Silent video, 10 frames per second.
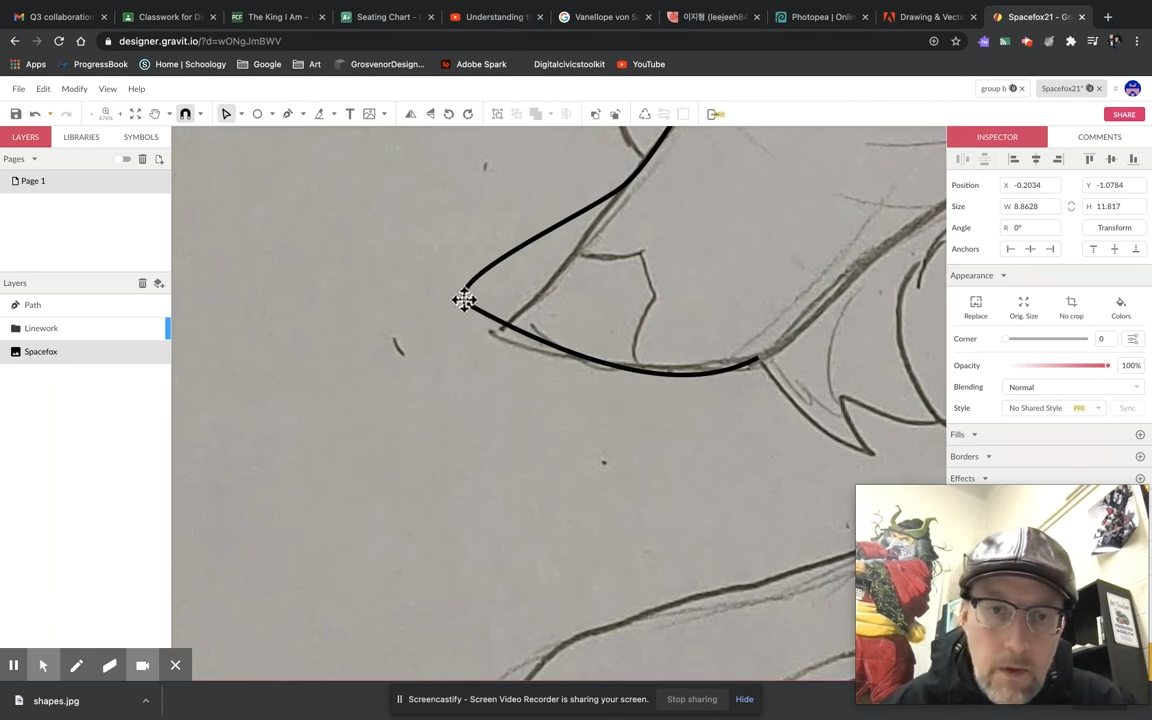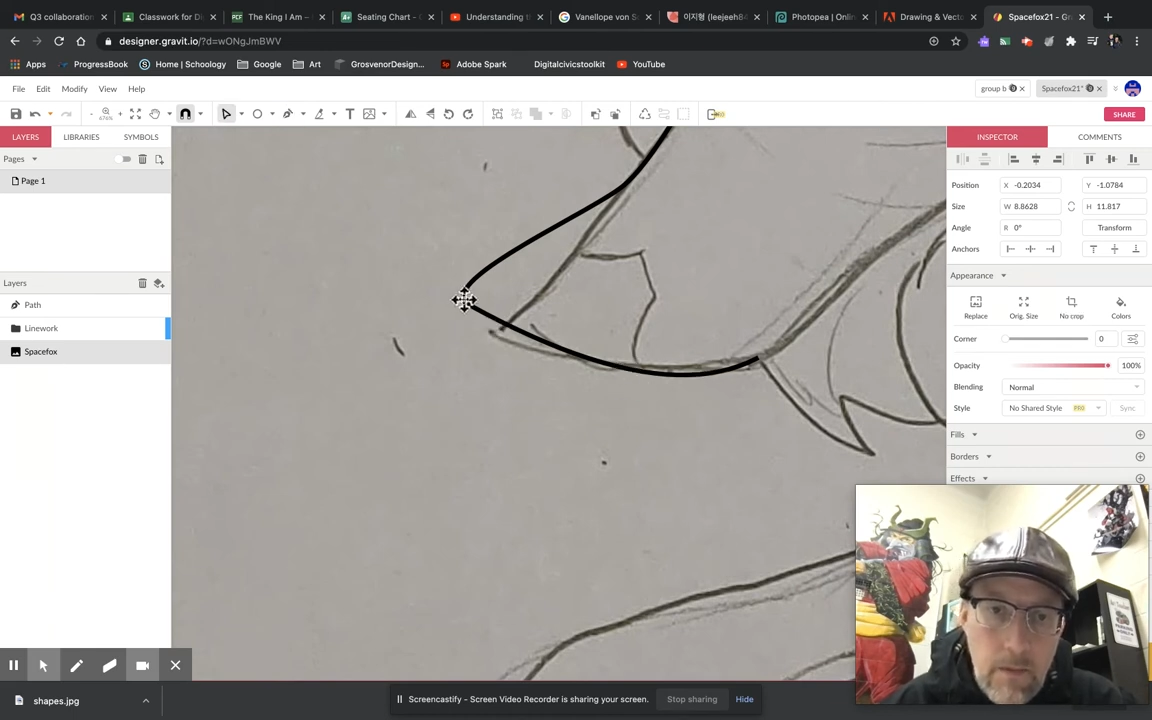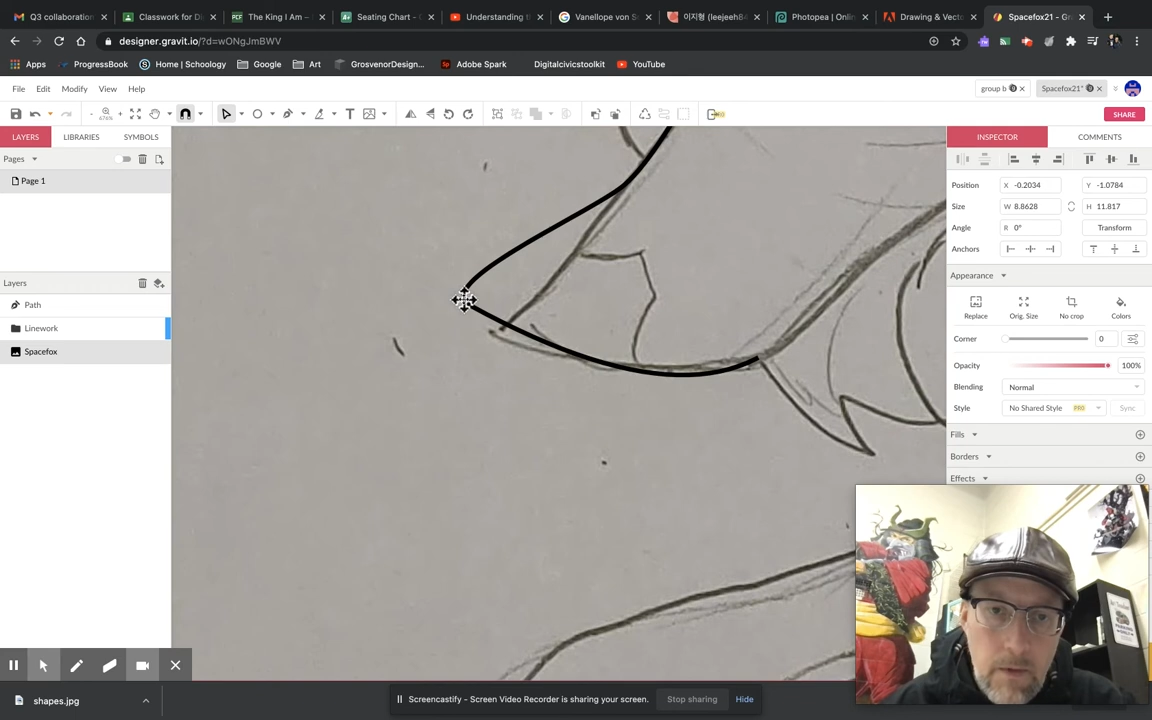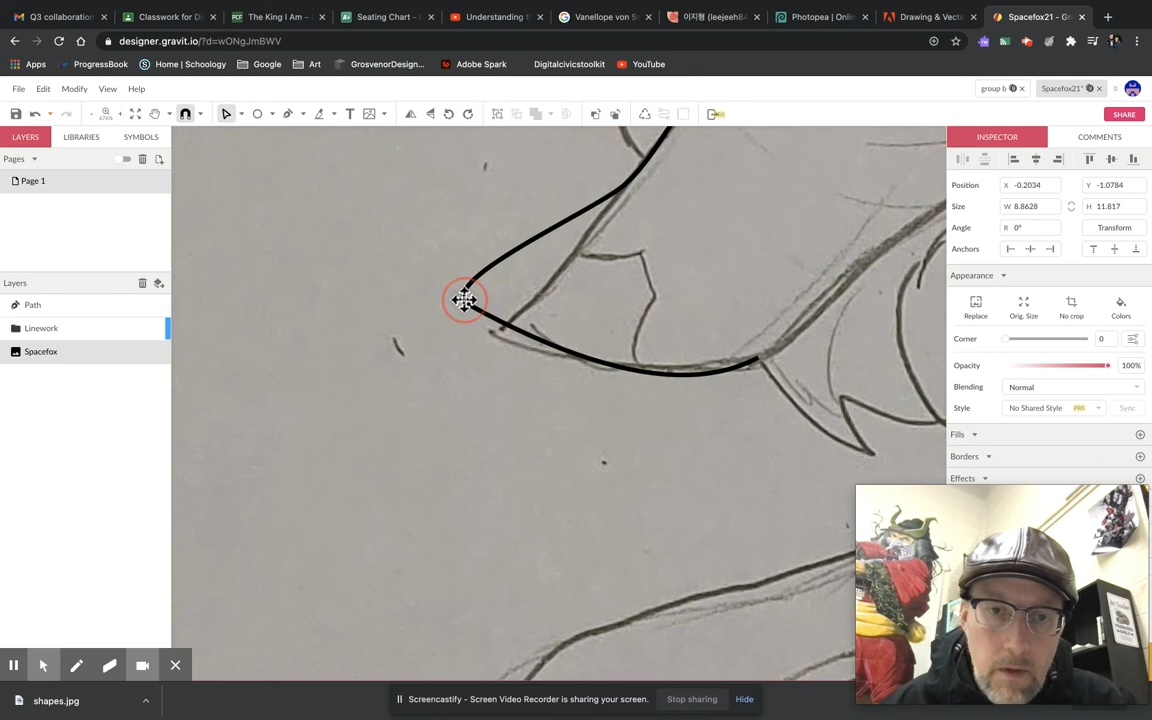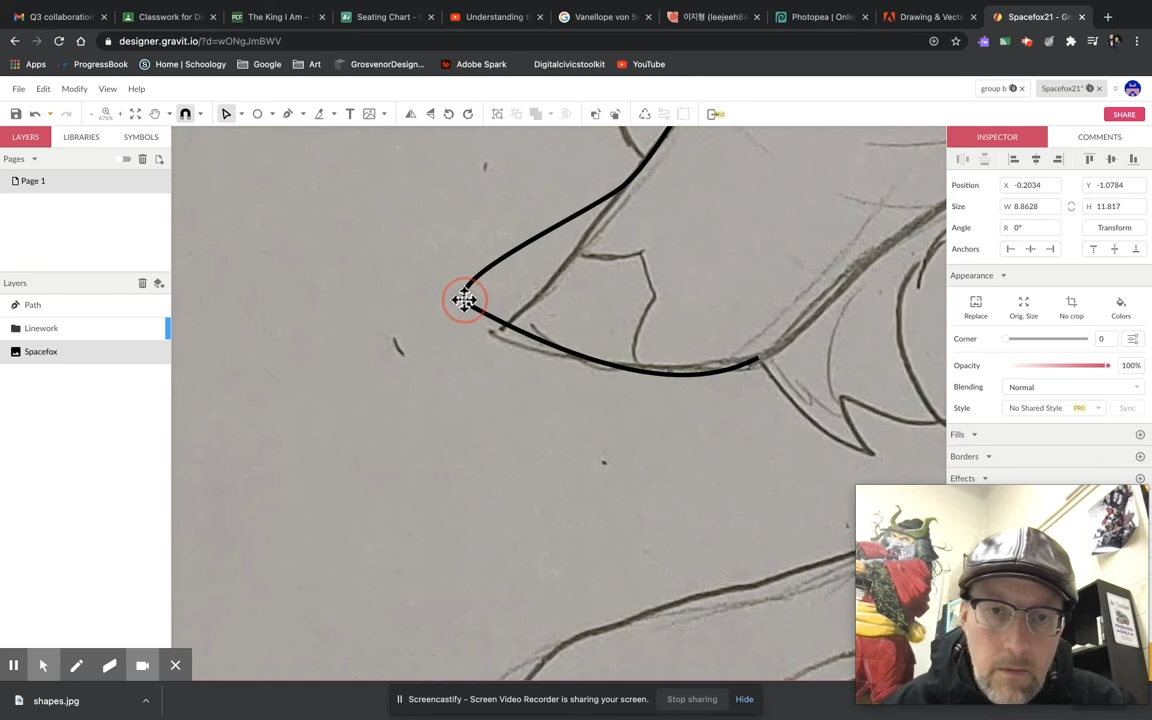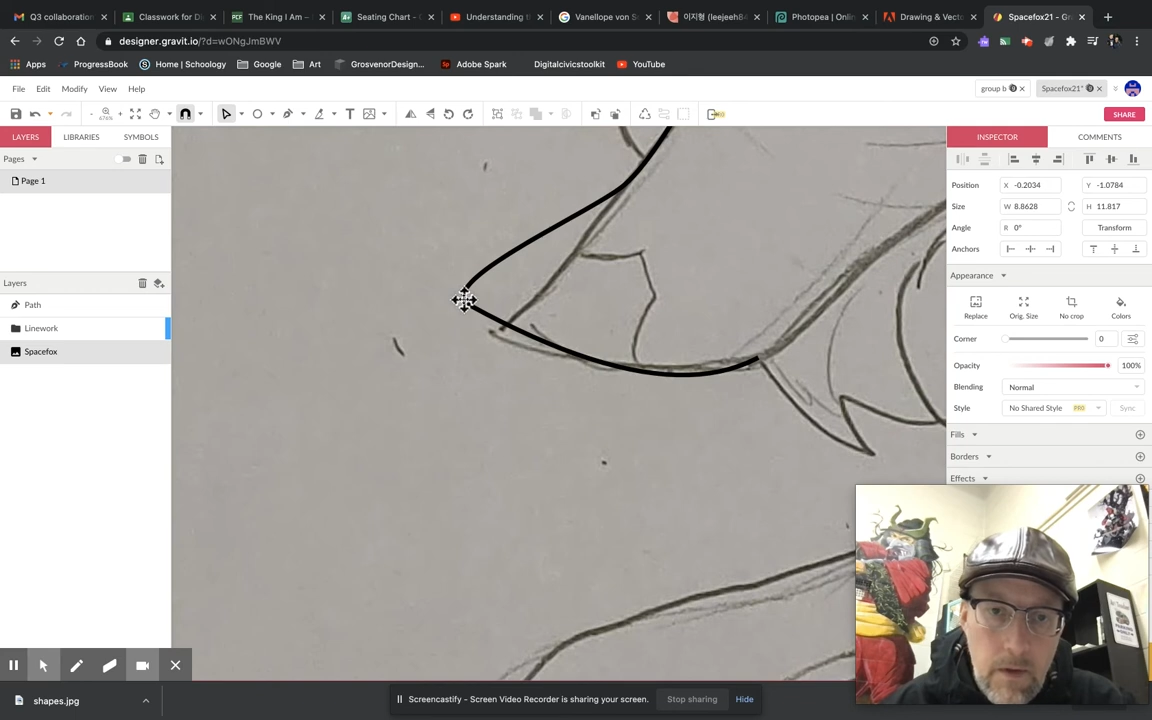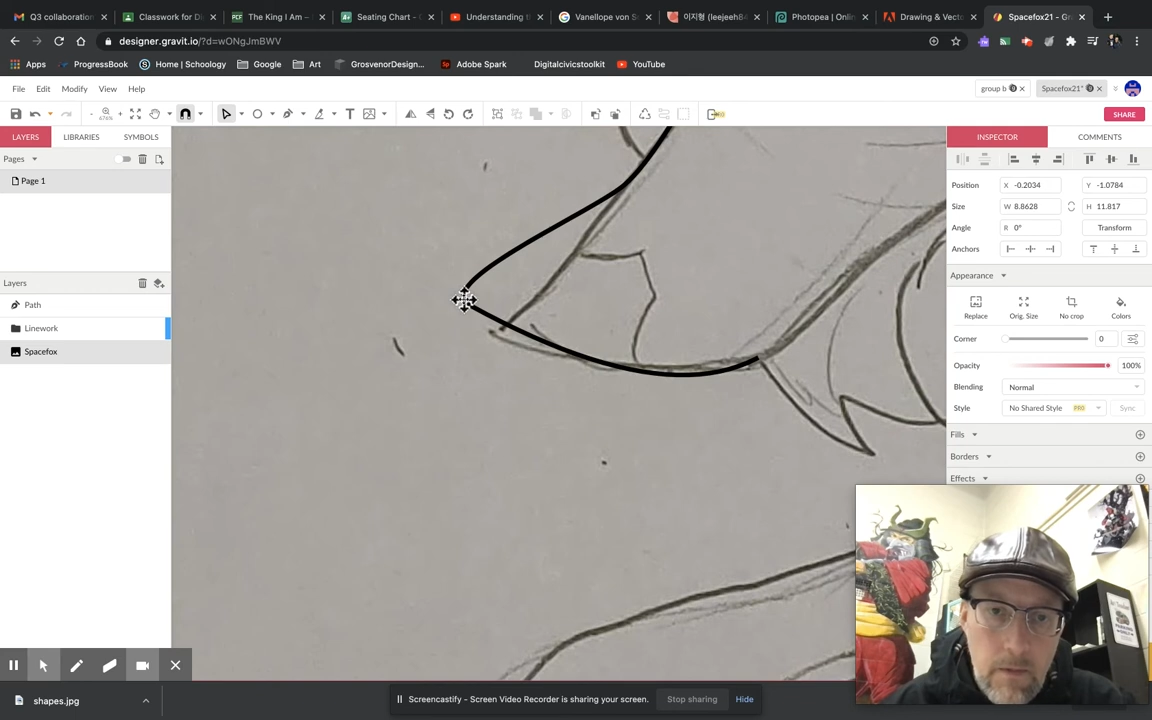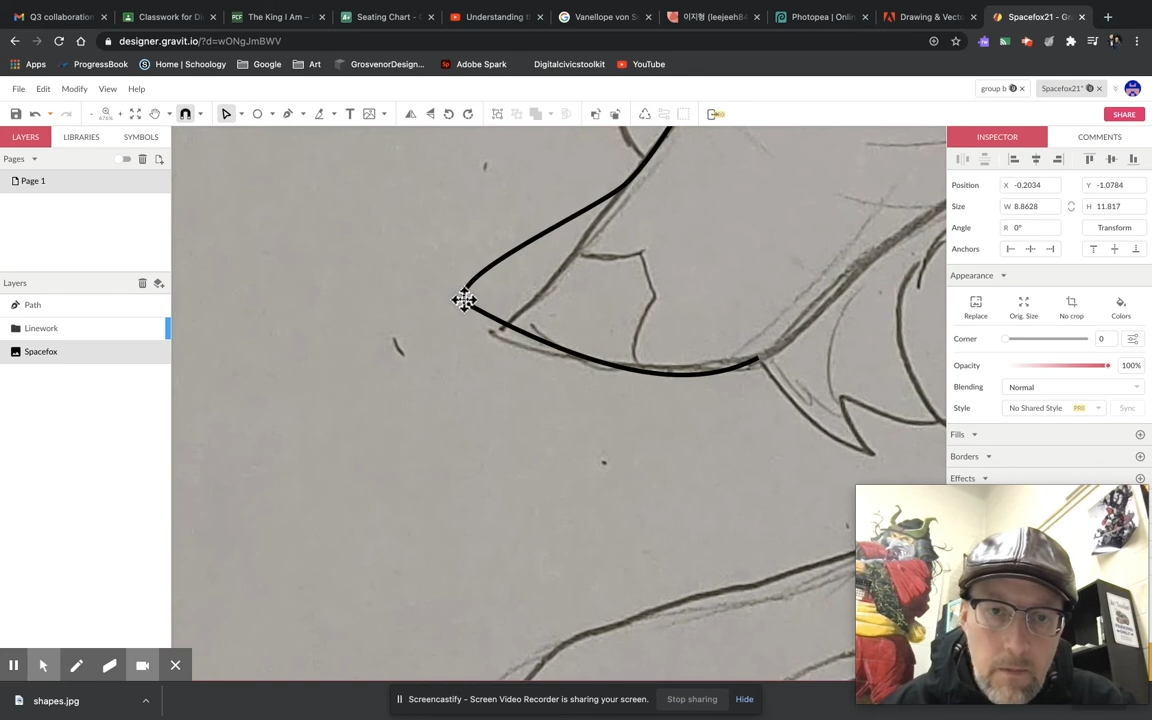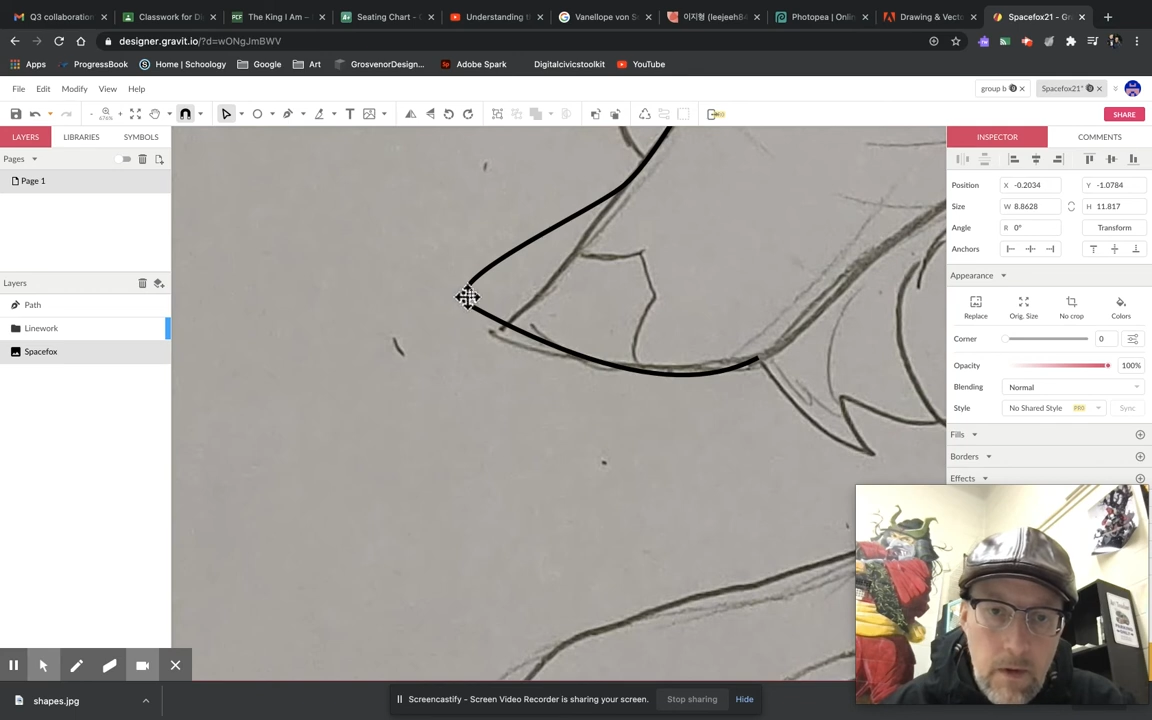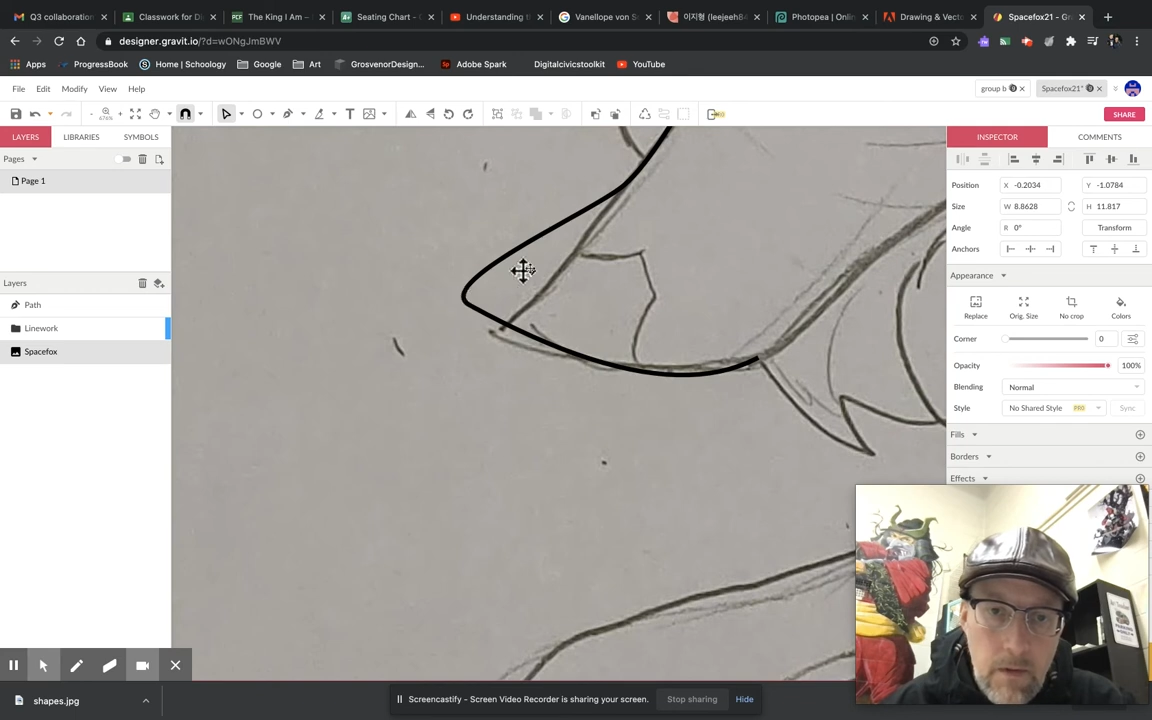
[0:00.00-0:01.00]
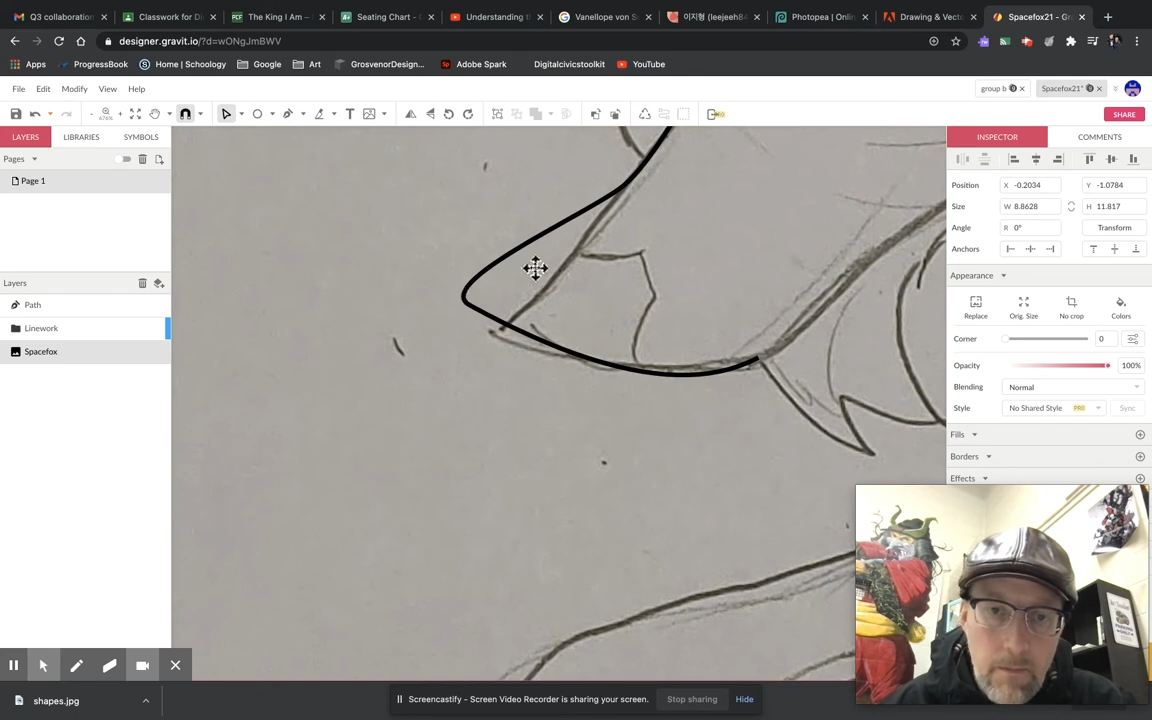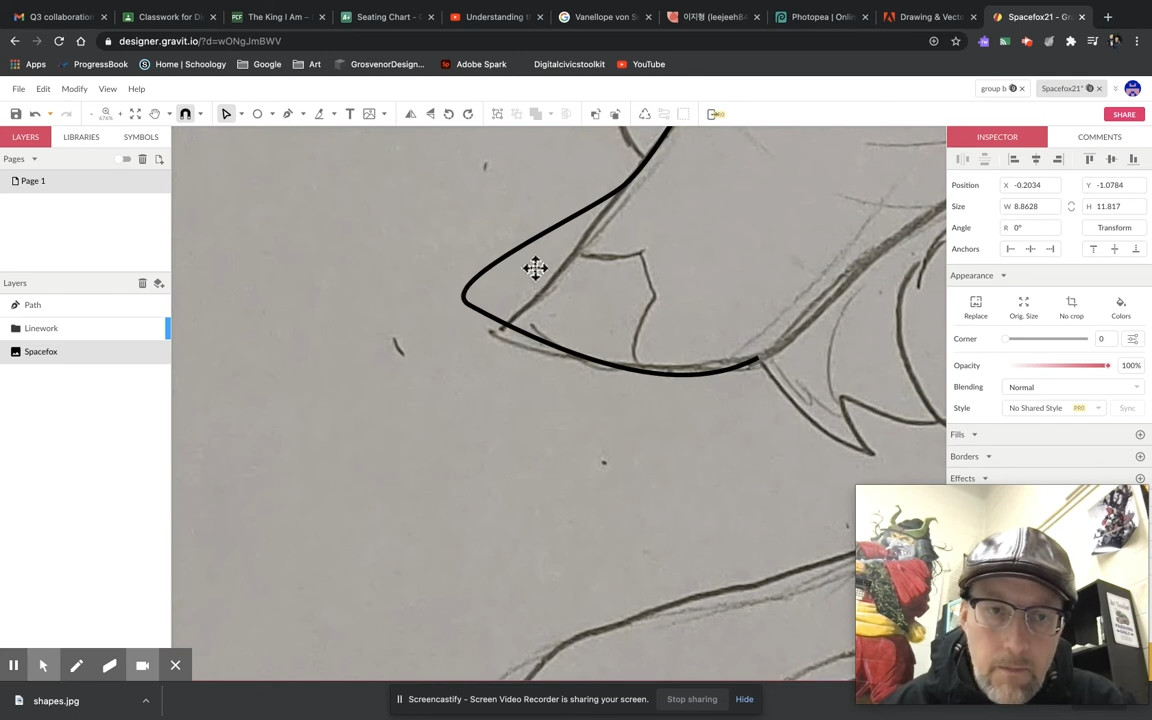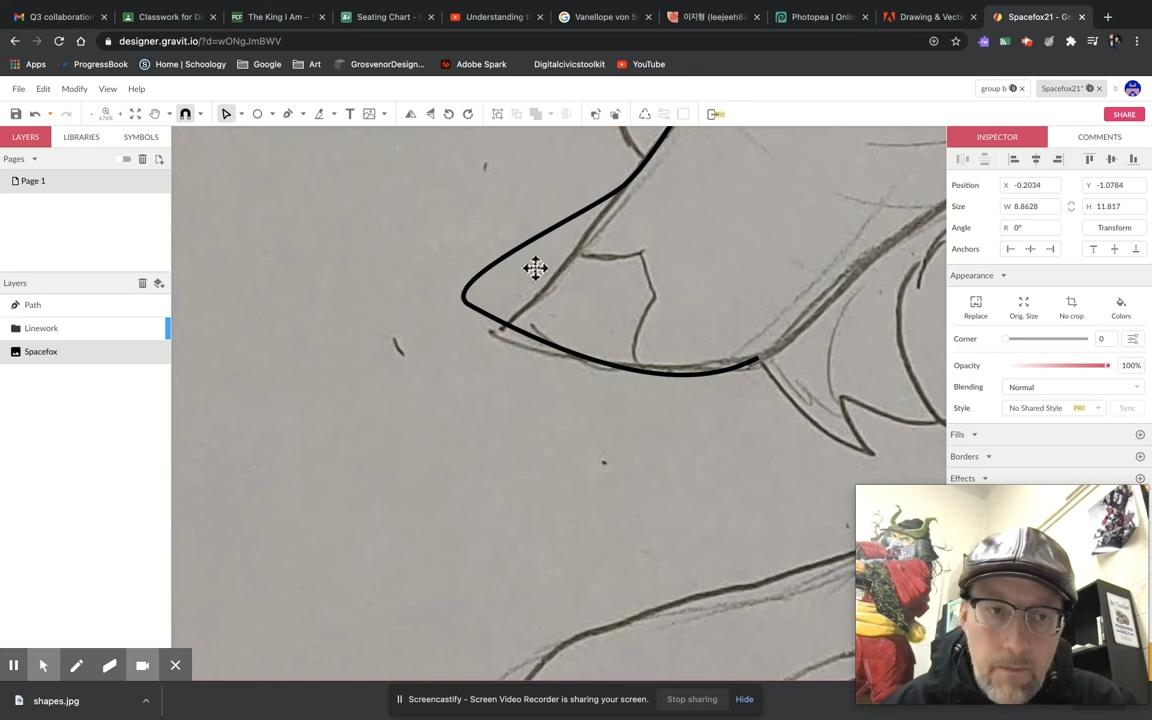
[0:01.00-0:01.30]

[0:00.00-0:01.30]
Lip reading: up, up, up, up.